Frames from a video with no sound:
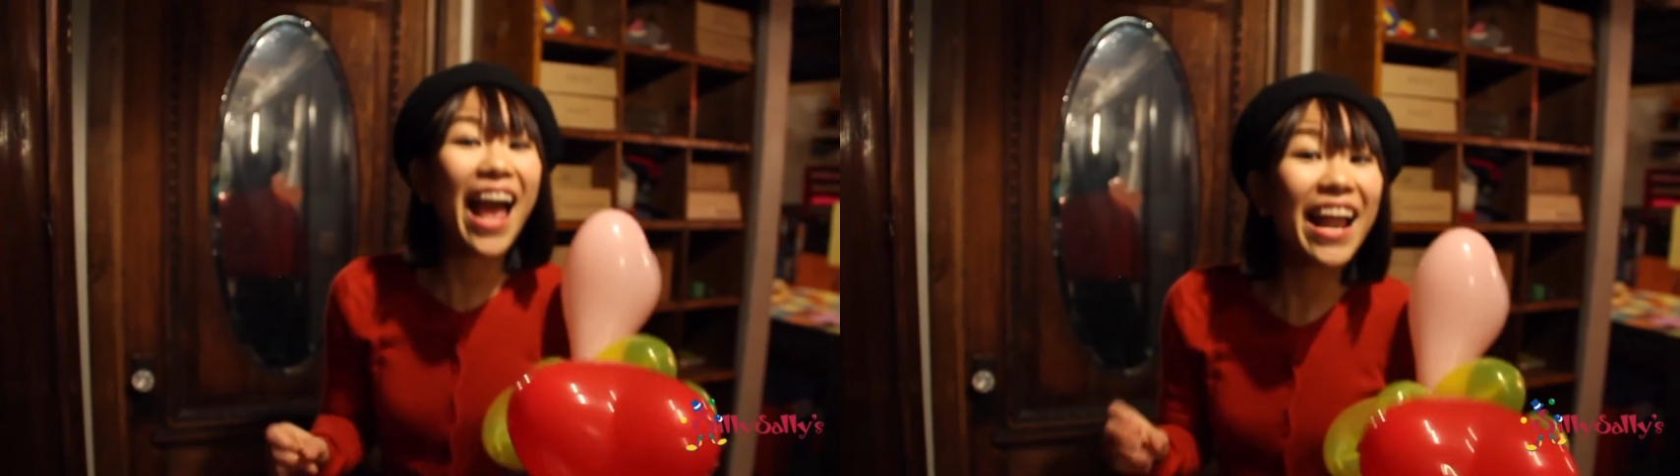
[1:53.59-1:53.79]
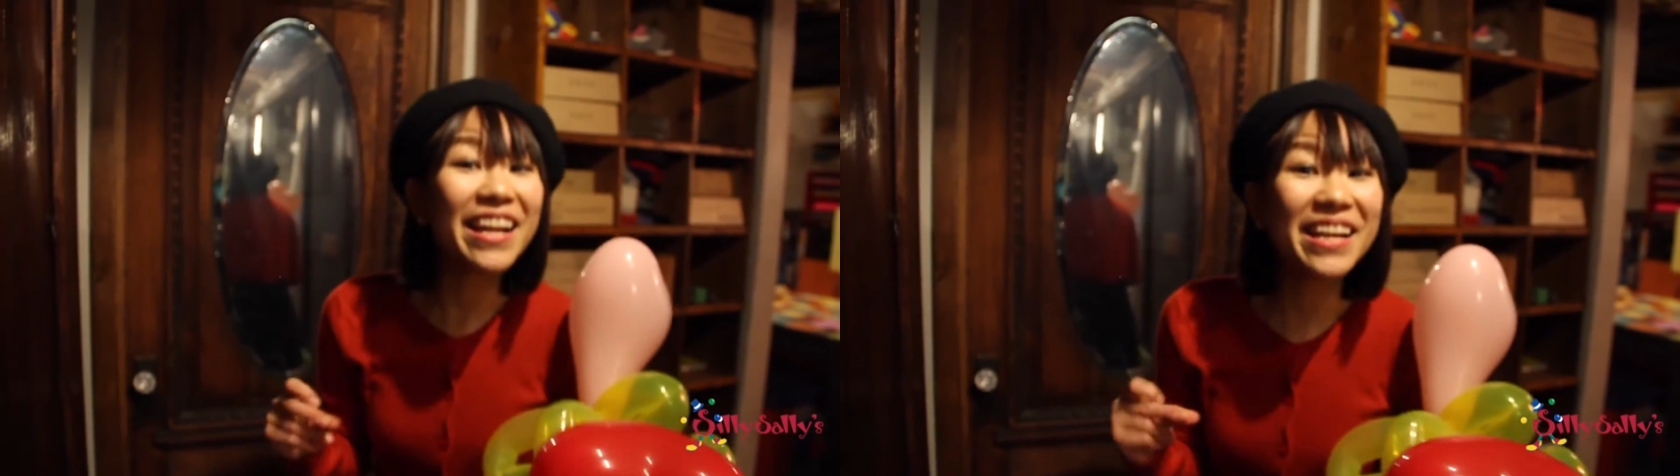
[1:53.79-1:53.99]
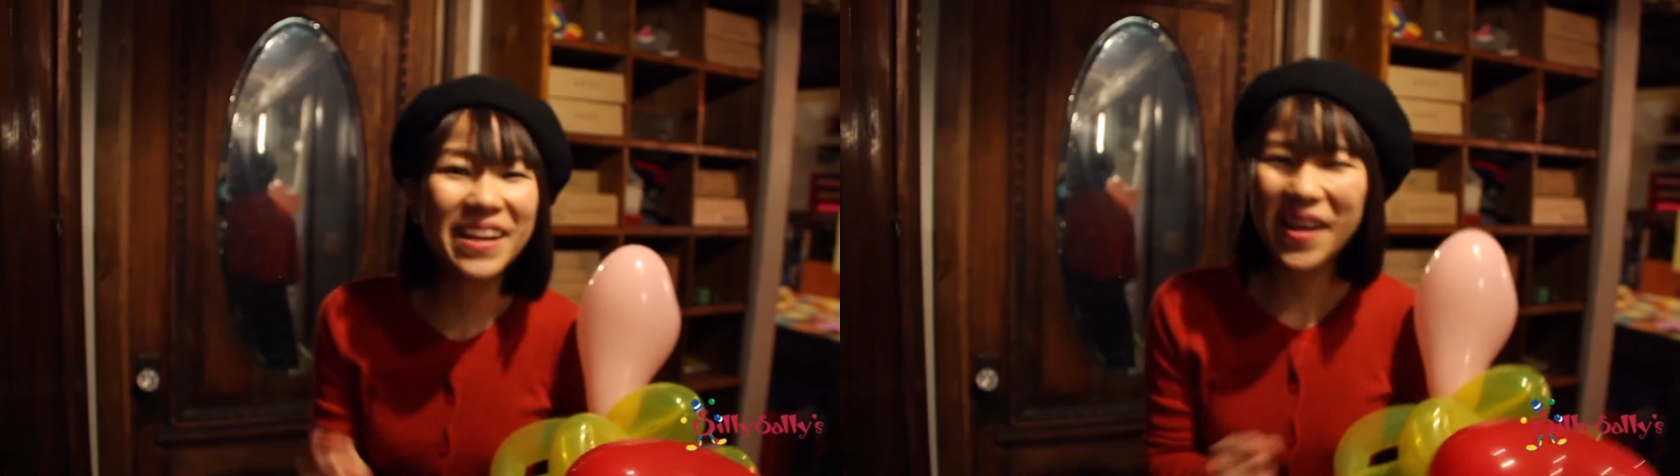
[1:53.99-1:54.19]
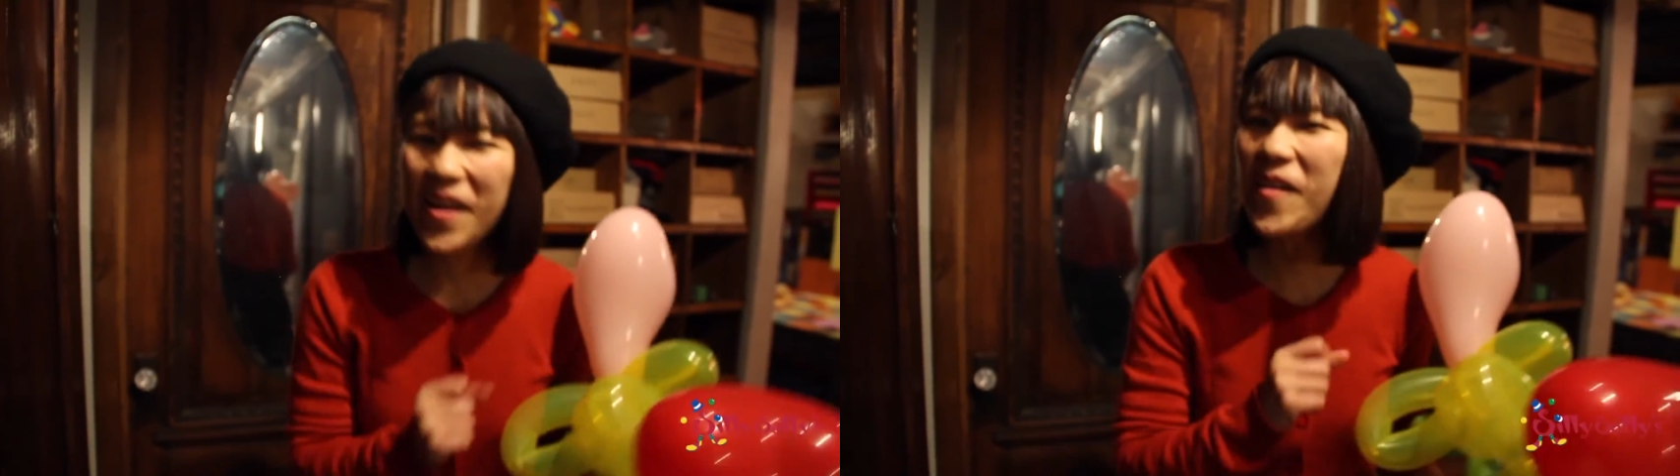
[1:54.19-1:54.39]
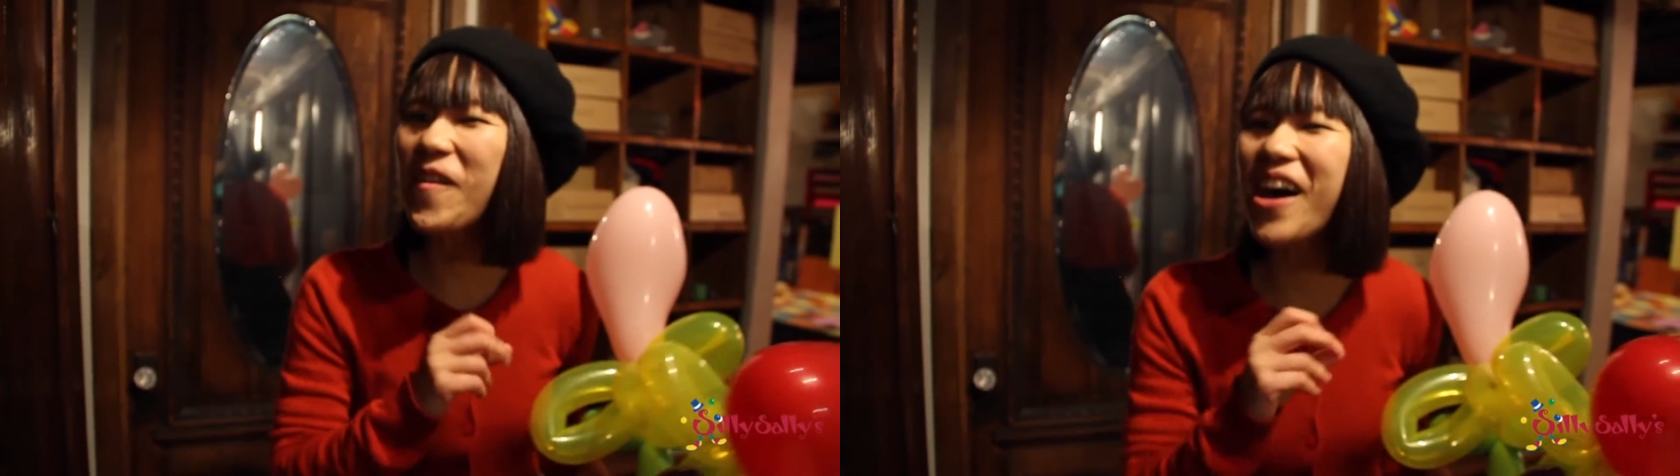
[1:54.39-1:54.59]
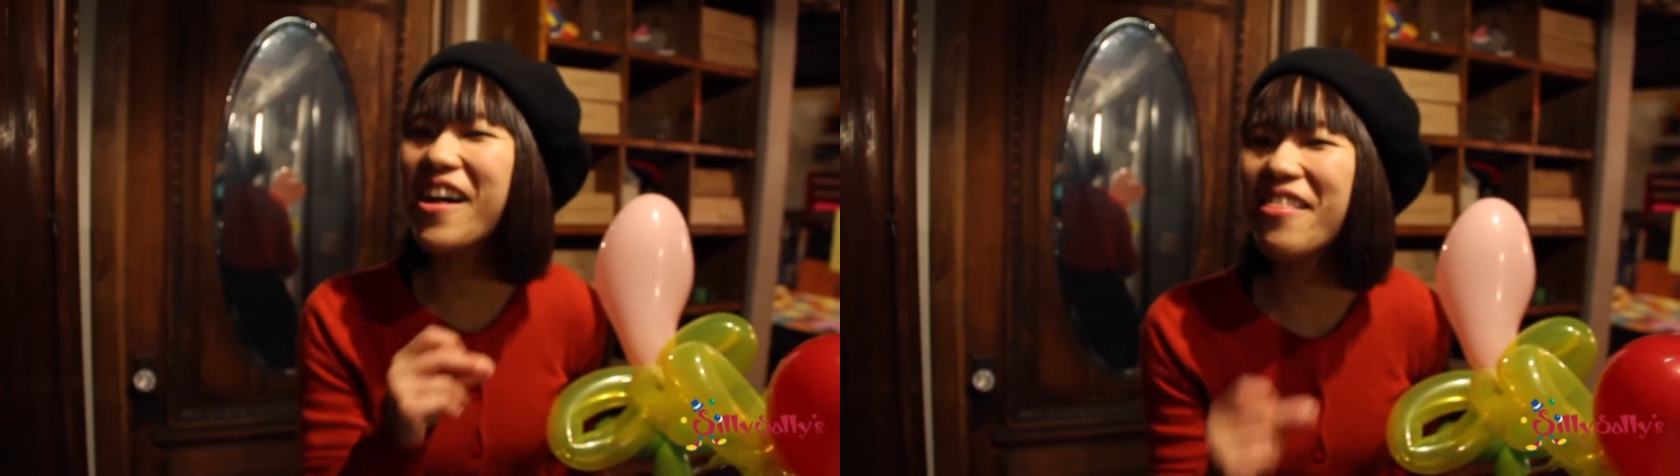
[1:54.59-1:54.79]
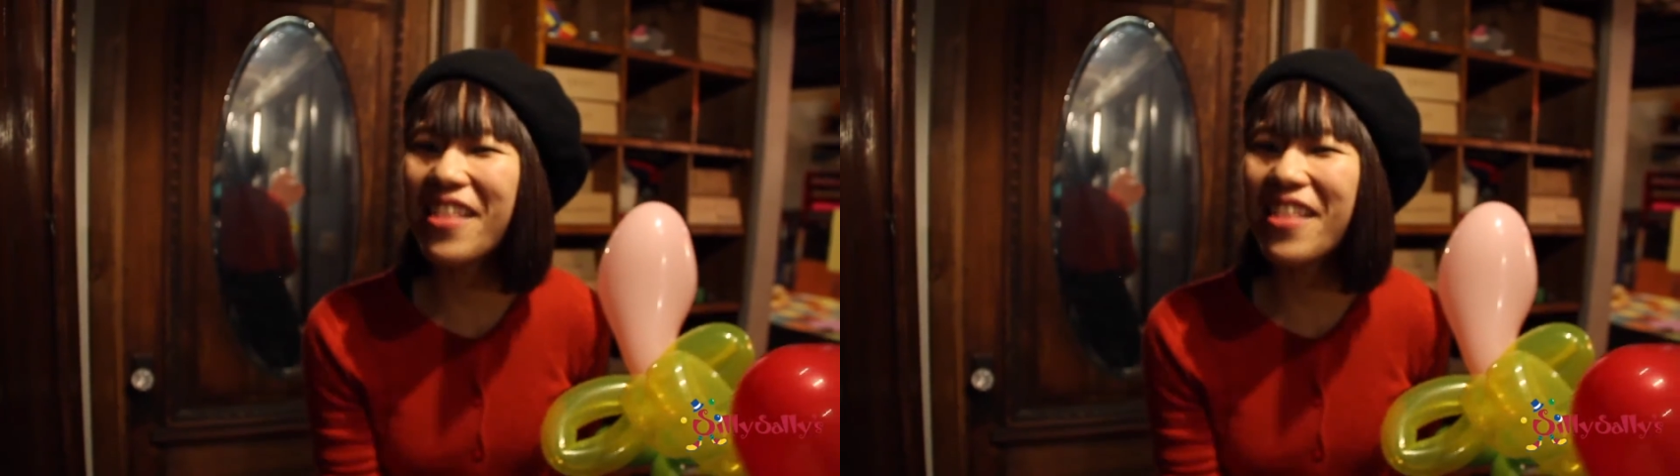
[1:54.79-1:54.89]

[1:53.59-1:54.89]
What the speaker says: anyone